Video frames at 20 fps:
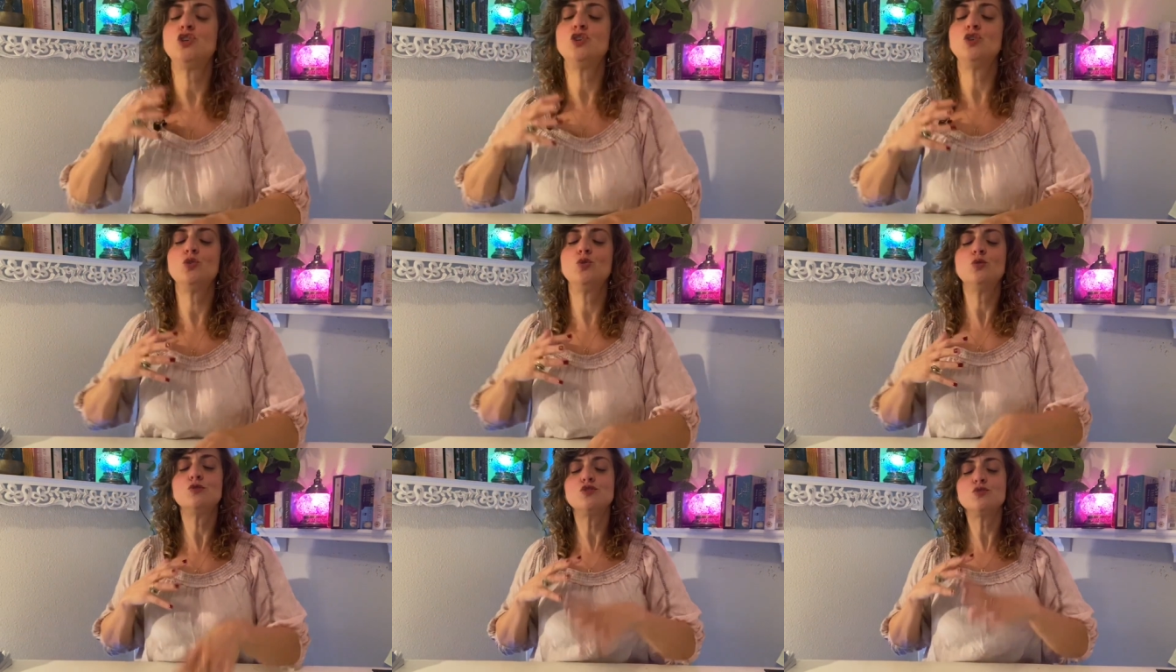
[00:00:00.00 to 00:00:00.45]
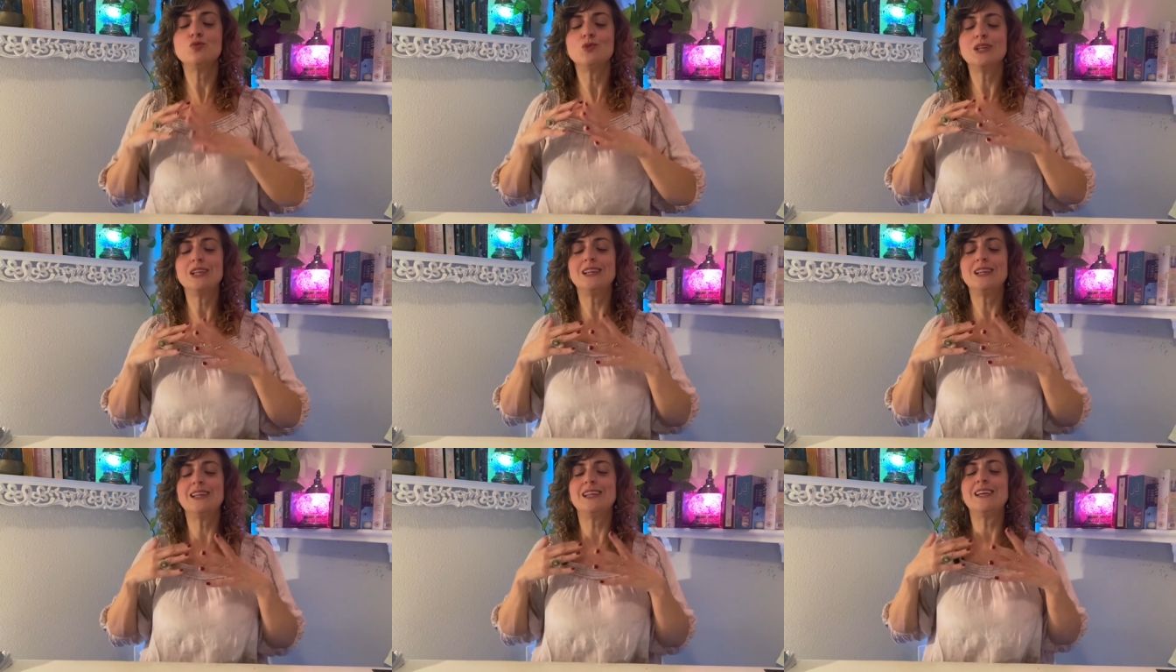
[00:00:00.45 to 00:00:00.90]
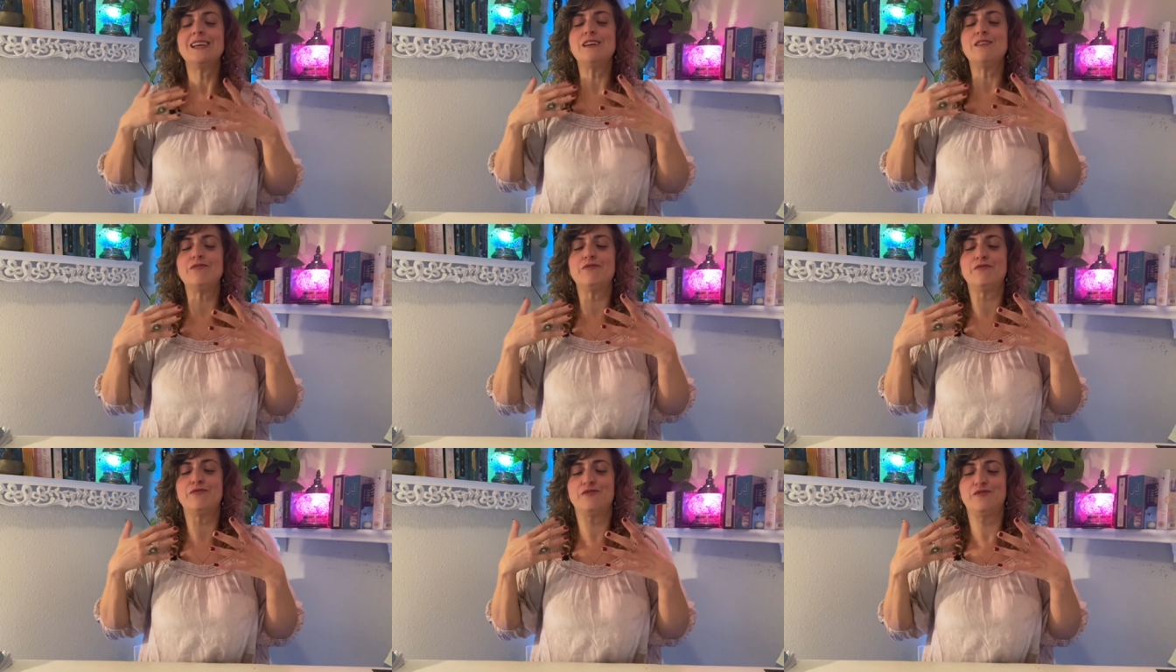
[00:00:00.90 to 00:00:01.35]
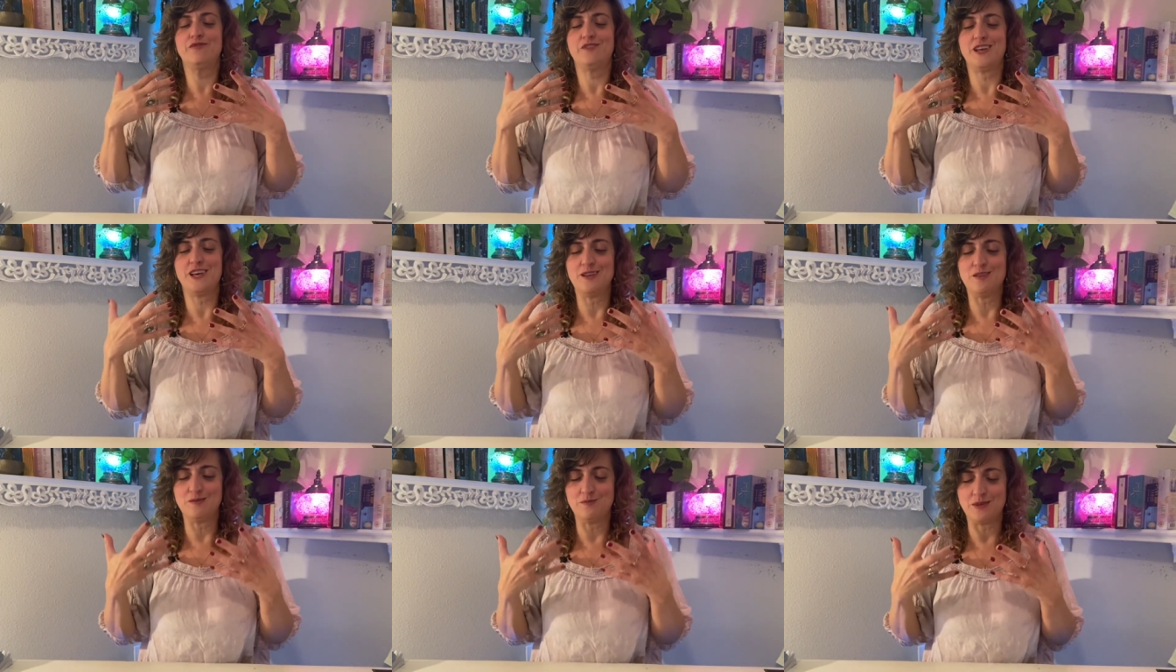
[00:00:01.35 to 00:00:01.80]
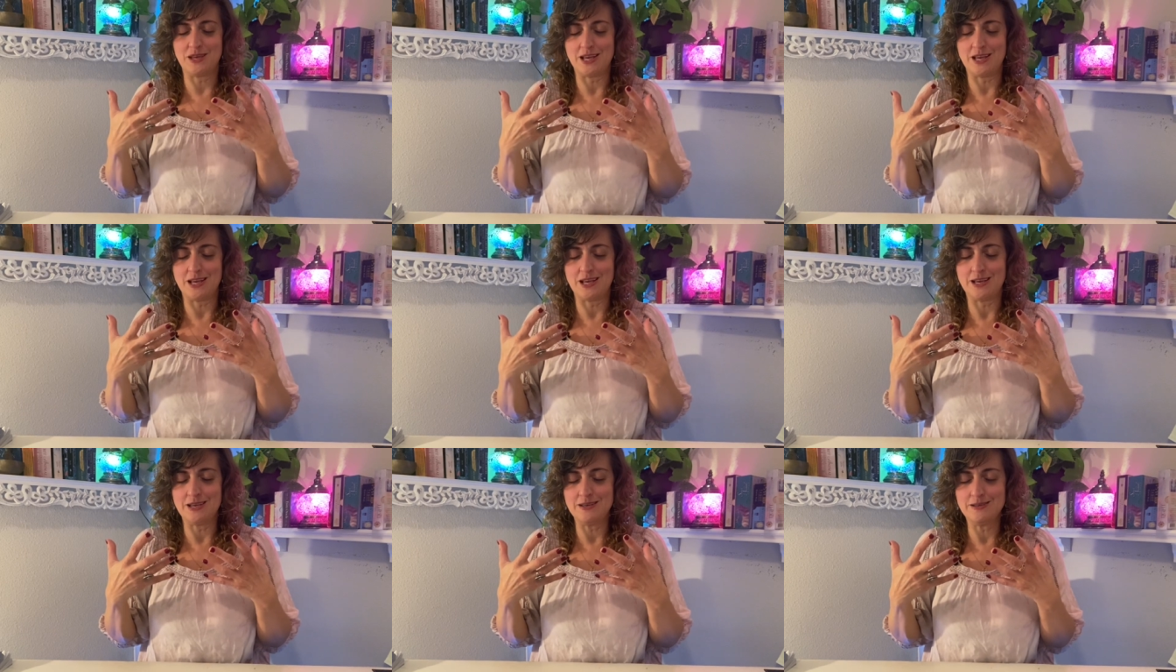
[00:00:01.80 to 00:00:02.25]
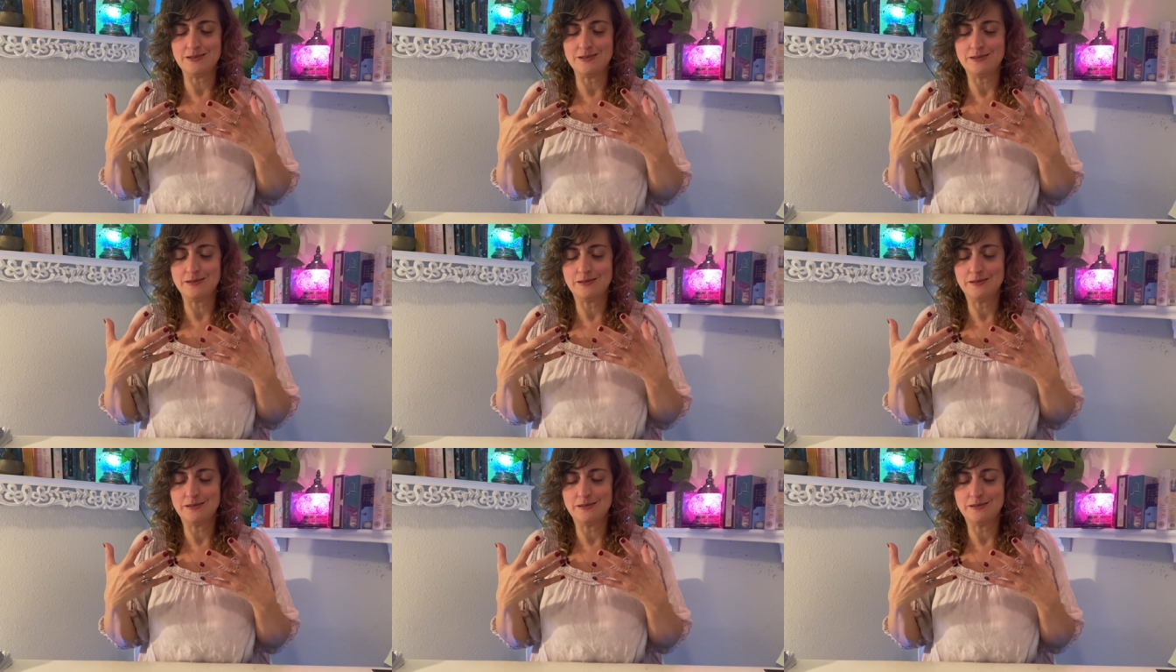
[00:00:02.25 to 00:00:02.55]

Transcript: huge relief in me